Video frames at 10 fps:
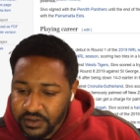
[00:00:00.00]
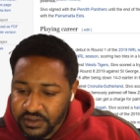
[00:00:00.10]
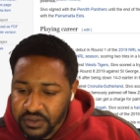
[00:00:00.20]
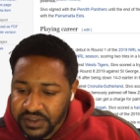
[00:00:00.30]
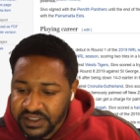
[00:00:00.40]

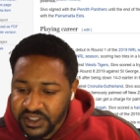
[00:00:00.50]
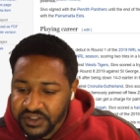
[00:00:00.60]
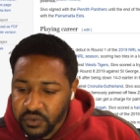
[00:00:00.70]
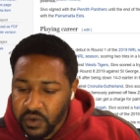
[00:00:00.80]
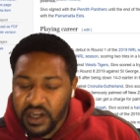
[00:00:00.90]
So he's
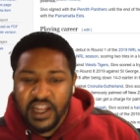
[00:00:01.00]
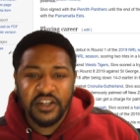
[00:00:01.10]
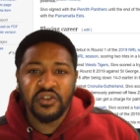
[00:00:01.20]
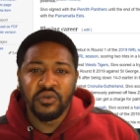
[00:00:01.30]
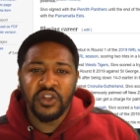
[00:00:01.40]
6'1",
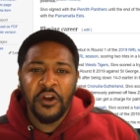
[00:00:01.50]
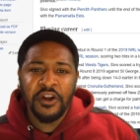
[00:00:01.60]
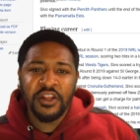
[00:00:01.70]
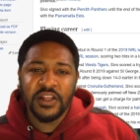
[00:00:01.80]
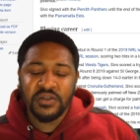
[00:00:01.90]
like
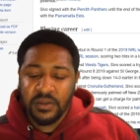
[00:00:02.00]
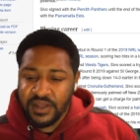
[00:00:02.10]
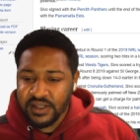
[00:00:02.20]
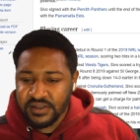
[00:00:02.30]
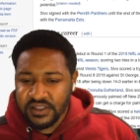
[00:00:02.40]
230. That's what I'm
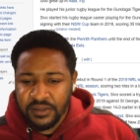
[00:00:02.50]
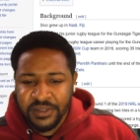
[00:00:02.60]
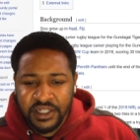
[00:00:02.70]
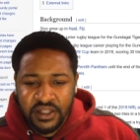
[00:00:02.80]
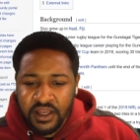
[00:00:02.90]
guessing,
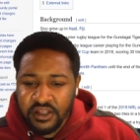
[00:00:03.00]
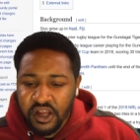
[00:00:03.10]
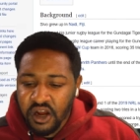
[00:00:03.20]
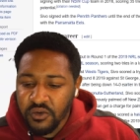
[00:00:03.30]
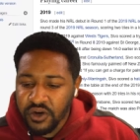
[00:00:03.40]
something like that.
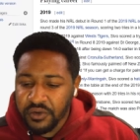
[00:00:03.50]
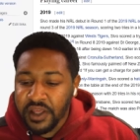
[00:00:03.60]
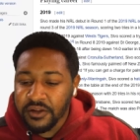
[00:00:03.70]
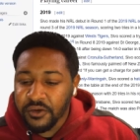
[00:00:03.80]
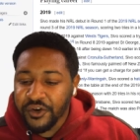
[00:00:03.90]
Y'all who know
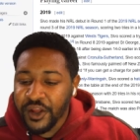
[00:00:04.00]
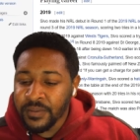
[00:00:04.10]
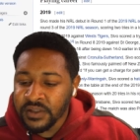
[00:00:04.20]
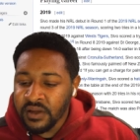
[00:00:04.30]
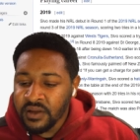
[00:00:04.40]

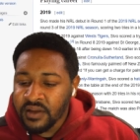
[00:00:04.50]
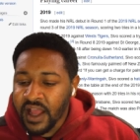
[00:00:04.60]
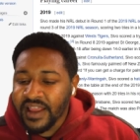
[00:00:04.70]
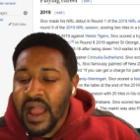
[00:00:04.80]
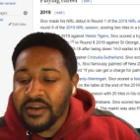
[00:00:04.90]
kilograms,
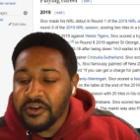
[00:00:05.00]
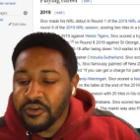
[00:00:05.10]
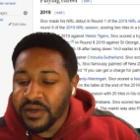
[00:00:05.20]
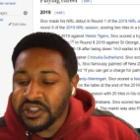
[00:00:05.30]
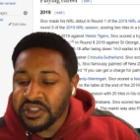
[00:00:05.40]
I kind of know
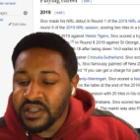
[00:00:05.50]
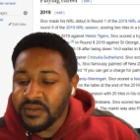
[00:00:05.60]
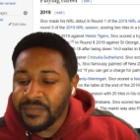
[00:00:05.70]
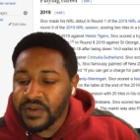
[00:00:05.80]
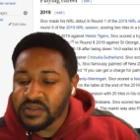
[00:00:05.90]
my shit
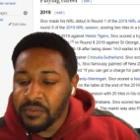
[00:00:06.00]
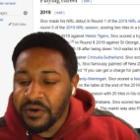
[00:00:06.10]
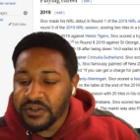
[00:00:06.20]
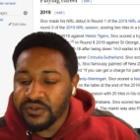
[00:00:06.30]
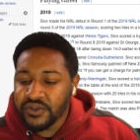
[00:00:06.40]
because I'm a
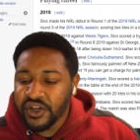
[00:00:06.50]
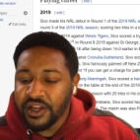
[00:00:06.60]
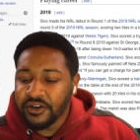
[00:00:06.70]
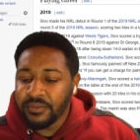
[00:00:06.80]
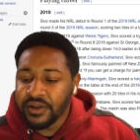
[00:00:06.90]
personal
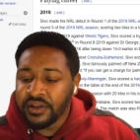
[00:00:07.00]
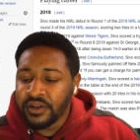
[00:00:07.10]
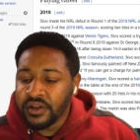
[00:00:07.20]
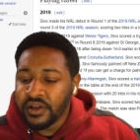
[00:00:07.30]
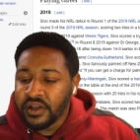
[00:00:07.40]
trainer, but
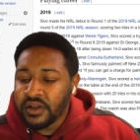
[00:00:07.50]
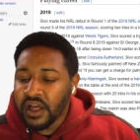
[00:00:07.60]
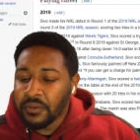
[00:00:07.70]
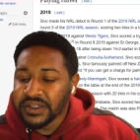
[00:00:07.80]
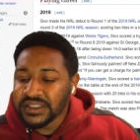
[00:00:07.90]

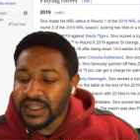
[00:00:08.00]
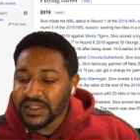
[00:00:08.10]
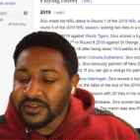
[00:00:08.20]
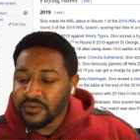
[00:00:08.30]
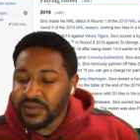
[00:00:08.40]
I want to say
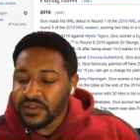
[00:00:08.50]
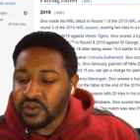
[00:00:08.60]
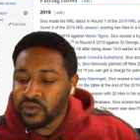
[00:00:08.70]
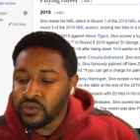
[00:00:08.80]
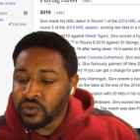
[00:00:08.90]
that's going to be
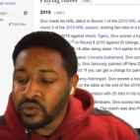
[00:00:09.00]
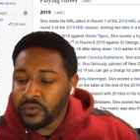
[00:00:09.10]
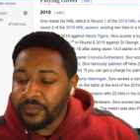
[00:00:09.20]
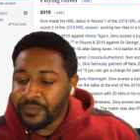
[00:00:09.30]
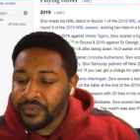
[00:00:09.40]
two,
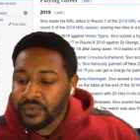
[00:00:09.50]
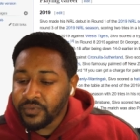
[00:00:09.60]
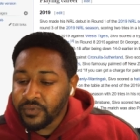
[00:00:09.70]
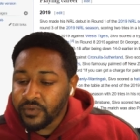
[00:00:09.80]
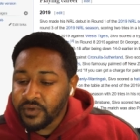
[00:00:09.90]

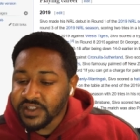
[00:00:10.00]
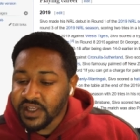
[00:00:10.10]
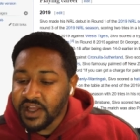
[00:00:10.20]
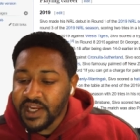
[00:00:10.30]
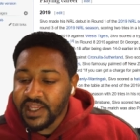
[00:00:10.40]
because
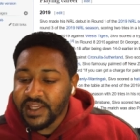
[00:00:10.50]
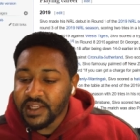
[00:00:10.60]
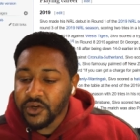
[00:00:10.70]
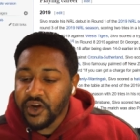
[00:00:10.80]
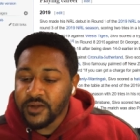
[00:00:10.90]
100
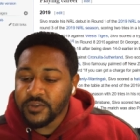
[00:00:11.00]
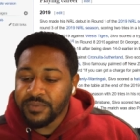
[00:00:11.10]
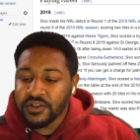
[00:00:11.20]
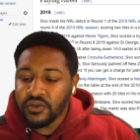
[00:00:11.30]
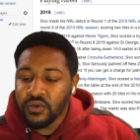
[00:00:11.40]
kilograms would
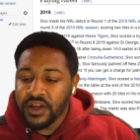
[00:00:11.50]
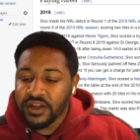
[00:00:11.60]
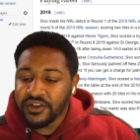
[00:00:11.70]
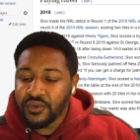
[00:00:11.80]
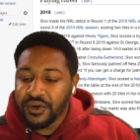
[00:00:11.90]
be
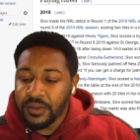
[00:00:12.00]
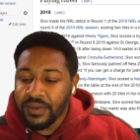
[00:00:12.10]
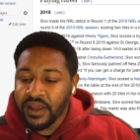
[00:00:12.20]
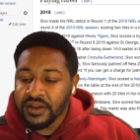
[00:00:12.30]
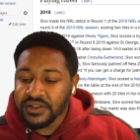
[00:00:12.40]
220
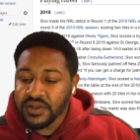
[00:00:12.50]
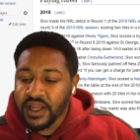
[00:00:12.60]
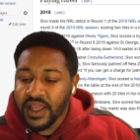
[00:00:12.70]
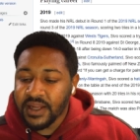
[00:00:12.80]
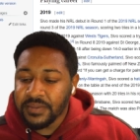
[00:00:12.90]
pounds, so that
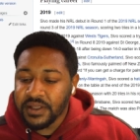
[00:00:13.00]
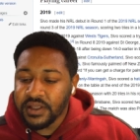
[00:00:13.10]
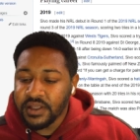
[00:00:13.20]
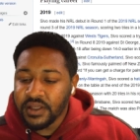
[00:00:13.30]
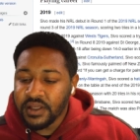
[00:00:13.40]
got to
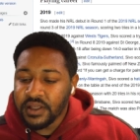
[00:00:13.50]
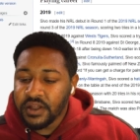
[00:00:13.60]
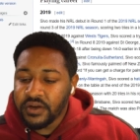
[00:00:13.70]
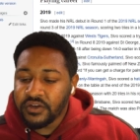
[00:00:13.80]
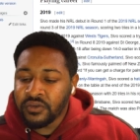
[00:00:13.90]
be
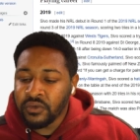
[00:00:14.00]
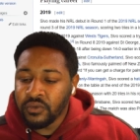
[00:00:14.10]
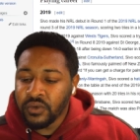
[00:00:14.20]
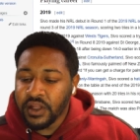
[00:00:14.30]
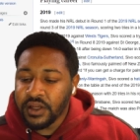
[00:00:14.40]

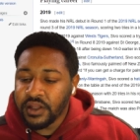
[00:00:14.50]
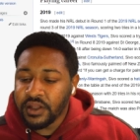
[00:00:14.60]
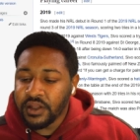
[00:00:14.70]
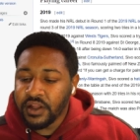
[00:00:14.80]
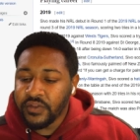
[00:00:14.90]

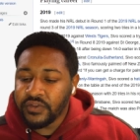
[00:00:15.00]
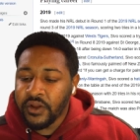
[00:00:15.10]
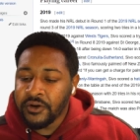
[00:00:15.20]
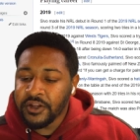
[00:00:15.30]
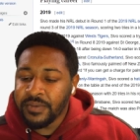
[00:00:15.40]

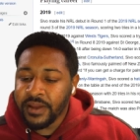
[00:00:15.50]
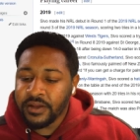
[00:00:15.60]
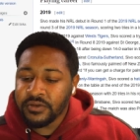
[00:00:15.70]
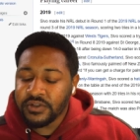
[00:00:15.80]
230 pounds,